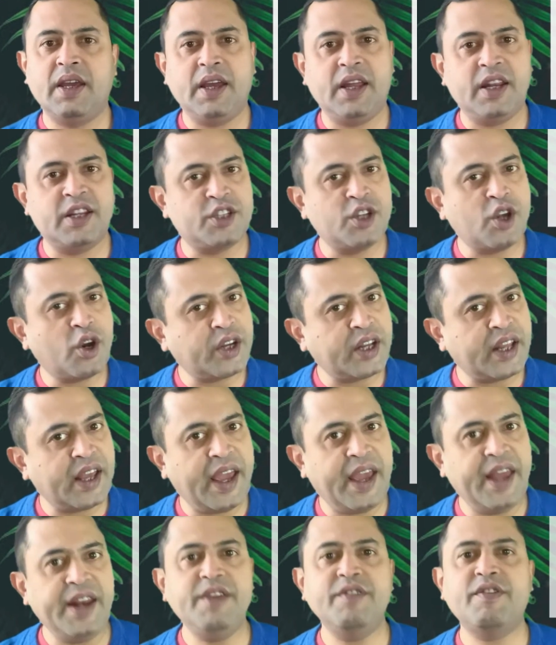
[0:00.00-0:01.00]
It's
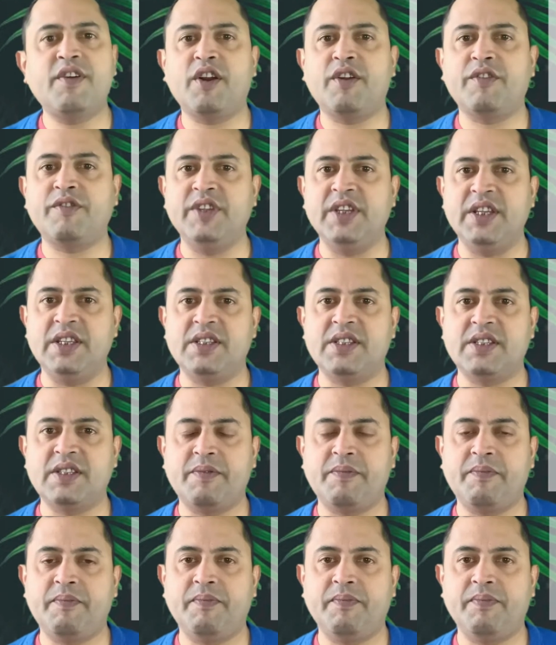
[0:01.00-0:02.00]
not any one of these.
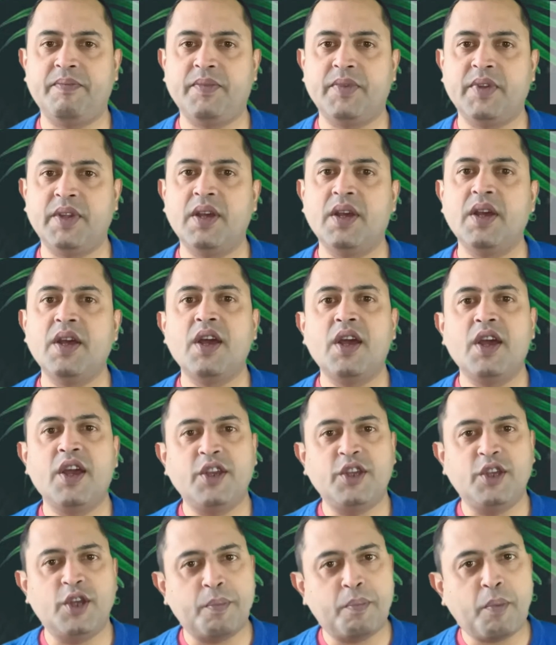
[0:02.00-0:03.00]

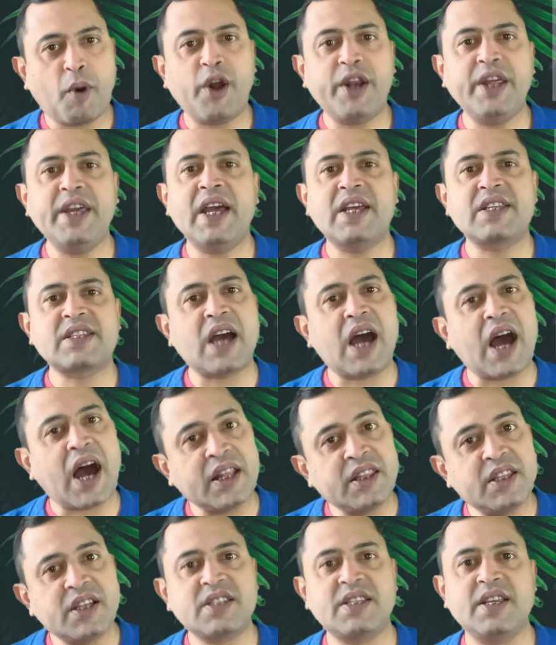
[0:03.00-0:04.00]
Your body has
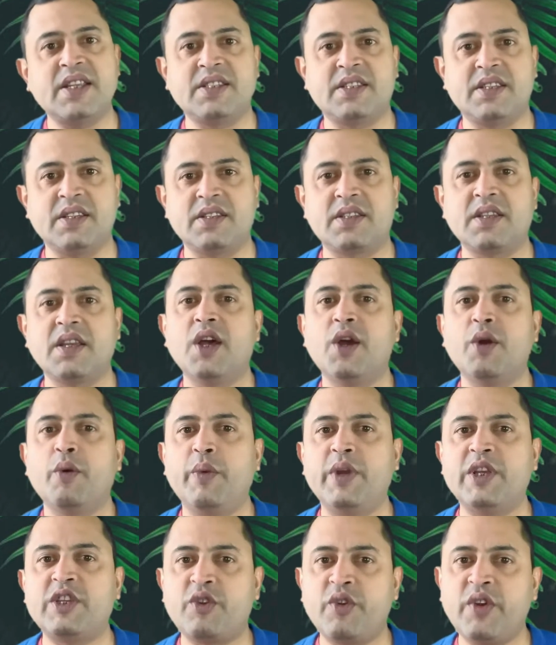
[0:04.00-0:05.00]
other senses
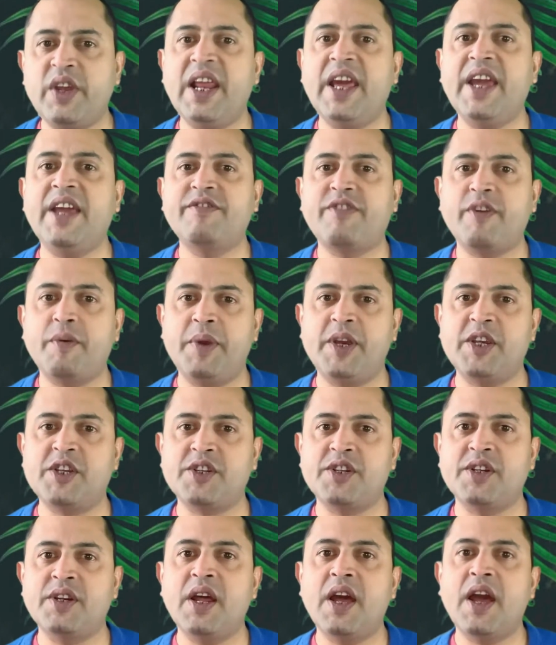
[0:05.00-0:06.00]
which relay
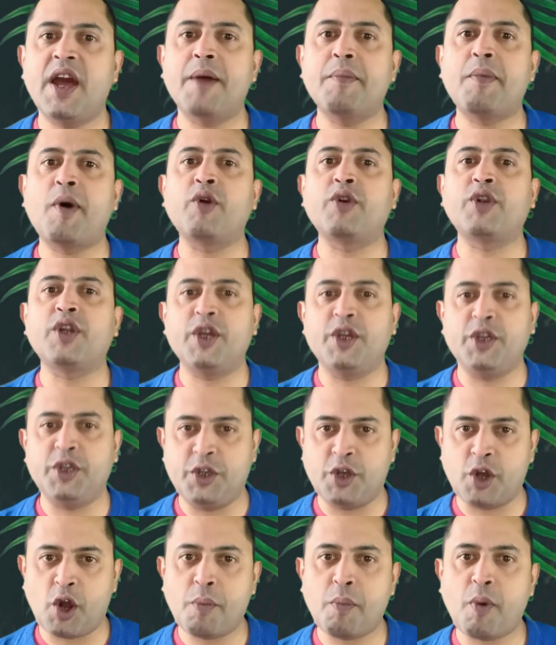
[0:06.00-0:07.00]
information about
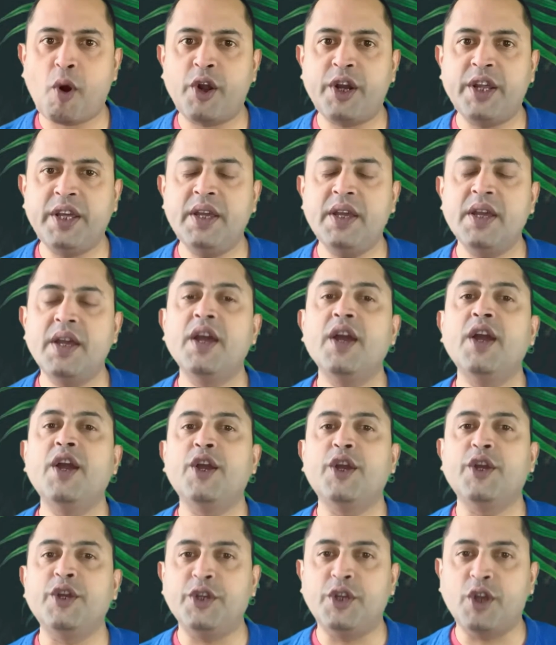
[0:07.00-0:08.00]
your body,
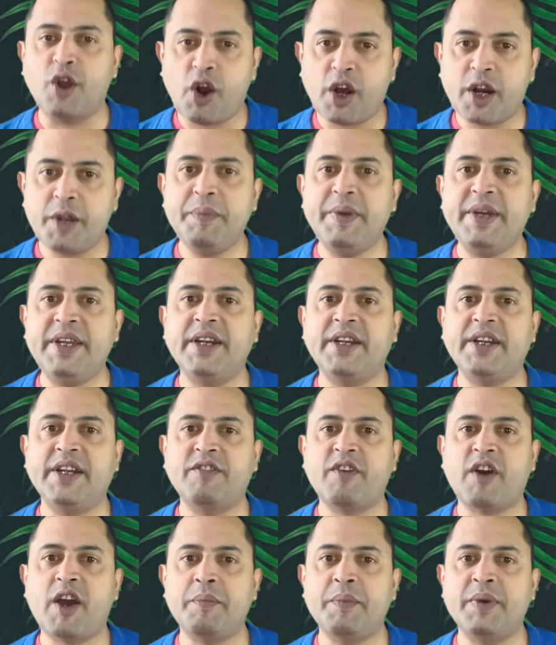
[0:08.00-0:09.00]
your immediate
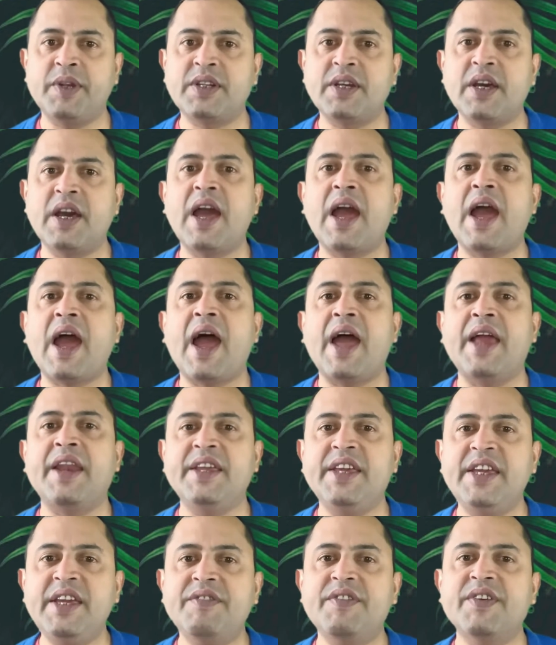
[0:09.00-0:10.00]
environment,
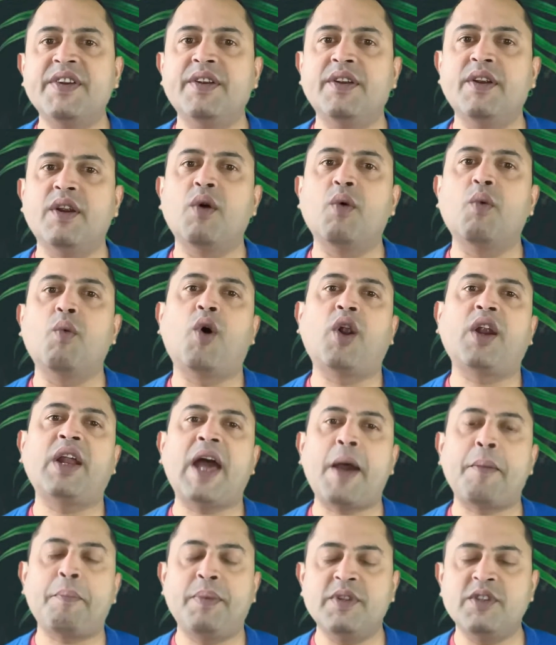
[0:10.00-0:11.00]
and even what
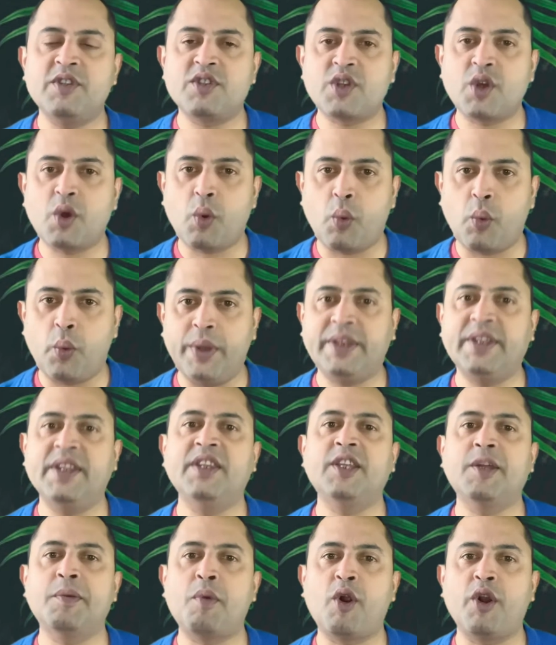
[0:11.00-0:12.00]
happens
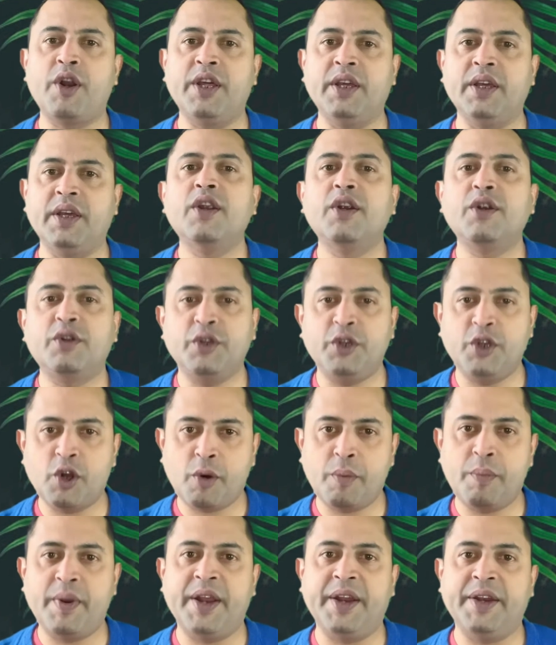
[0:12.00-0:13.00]
within the body to
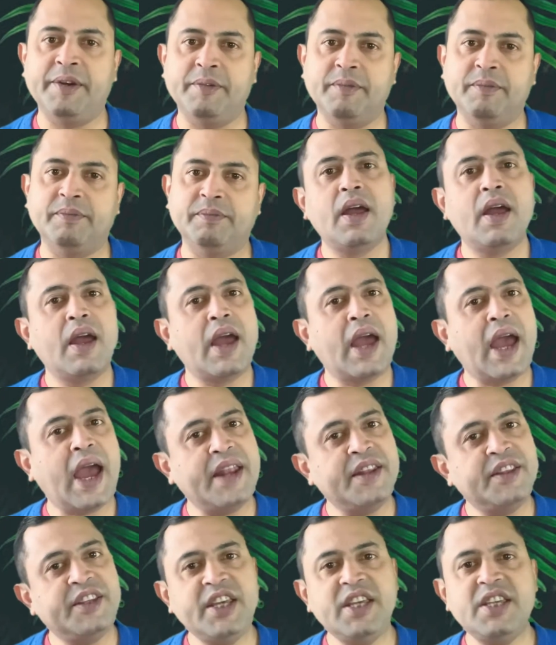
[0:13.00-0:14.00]
your brain.
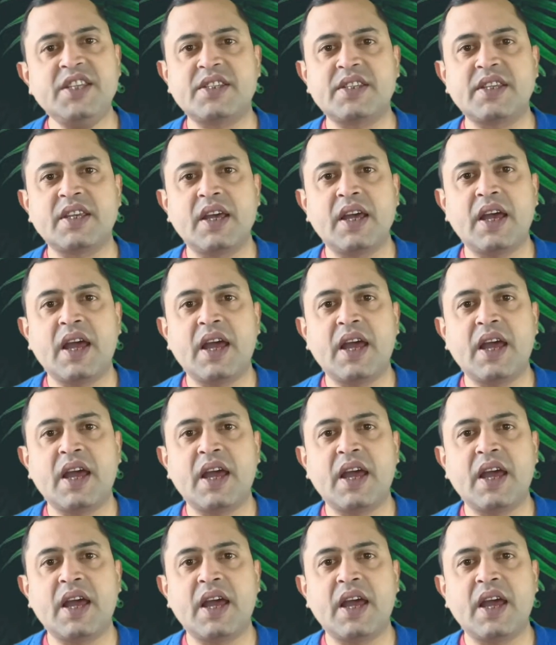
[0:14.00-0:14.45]
And these